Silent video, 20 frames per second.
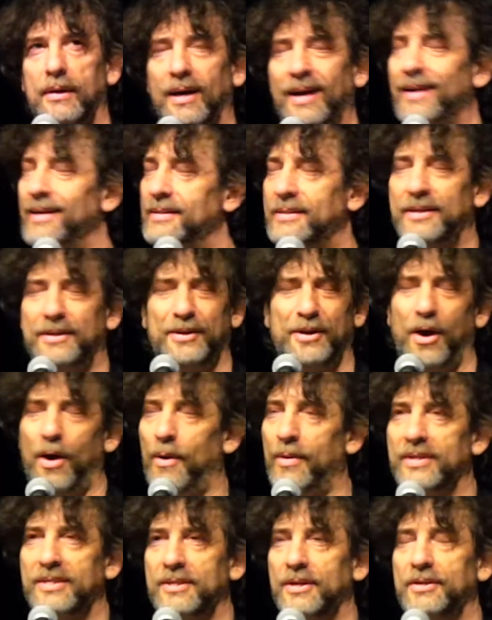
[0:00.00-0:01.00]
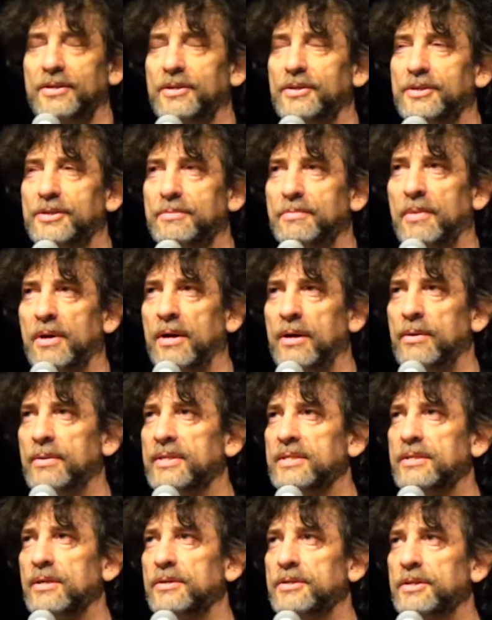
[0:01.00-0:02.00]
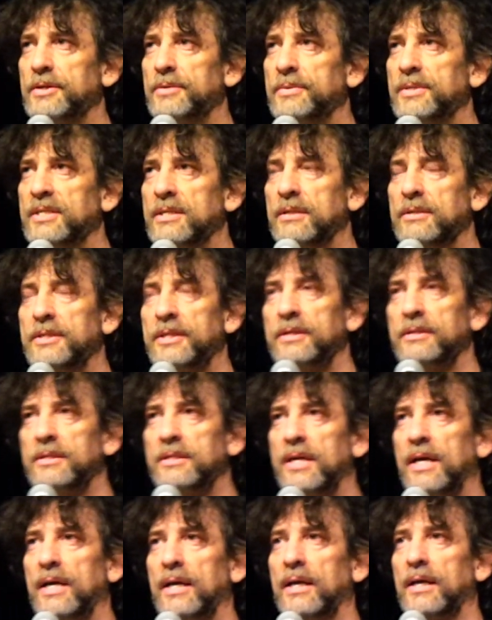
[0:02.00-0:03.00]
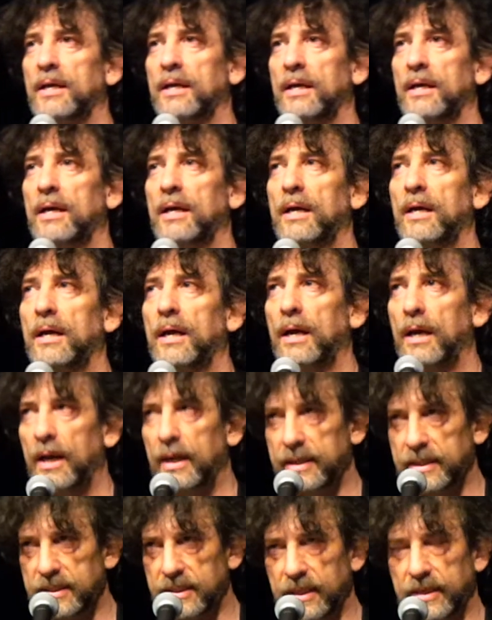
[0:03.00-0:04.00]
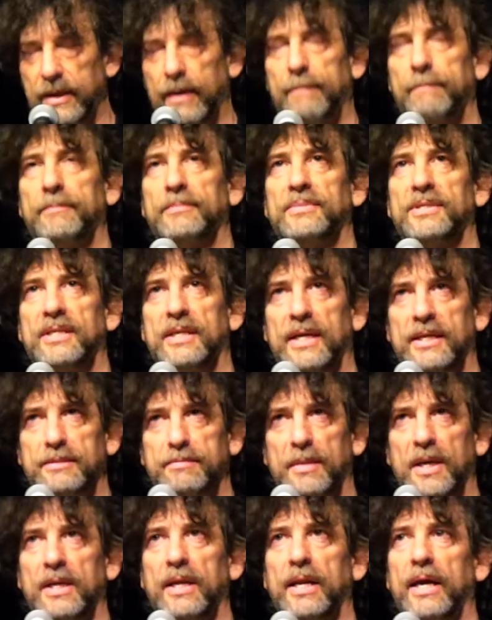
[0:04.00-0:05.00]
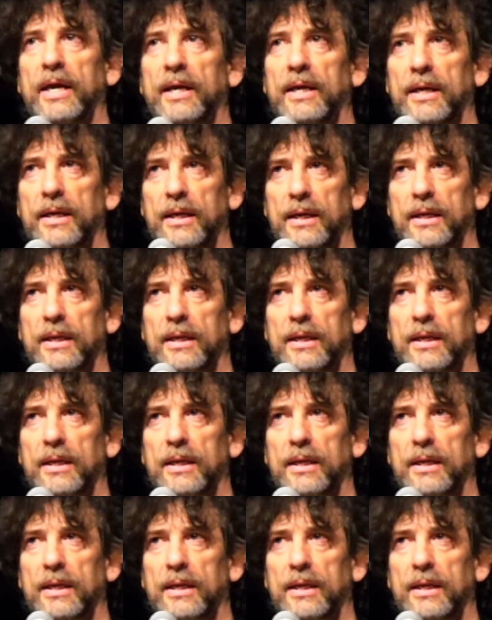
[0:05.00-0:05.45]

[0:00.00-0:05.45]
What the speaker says: And I said, no, it's not due tomorrow, it's not due until Tuesday. He said, yep, today's Monday.